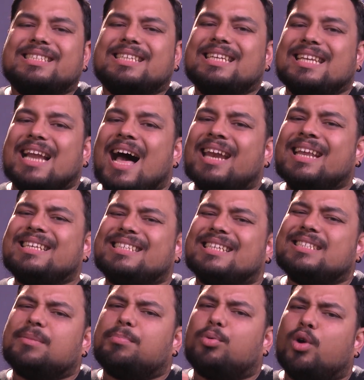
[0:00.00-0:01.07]
did not
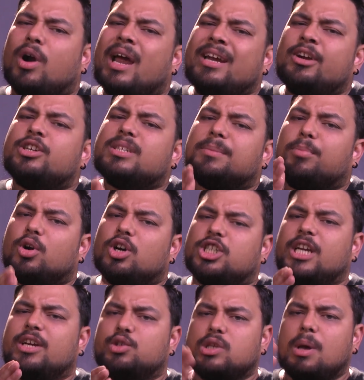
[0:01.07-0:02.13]
exist prior to
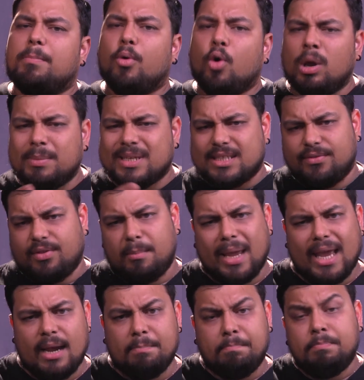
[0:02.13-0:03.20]
Poroshenko's appointment of the
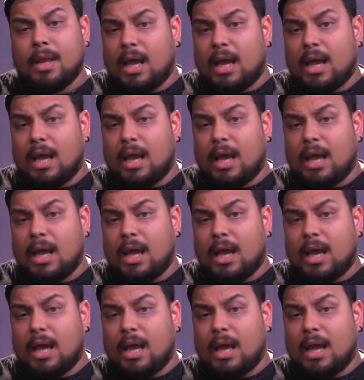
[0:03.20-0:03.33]
man,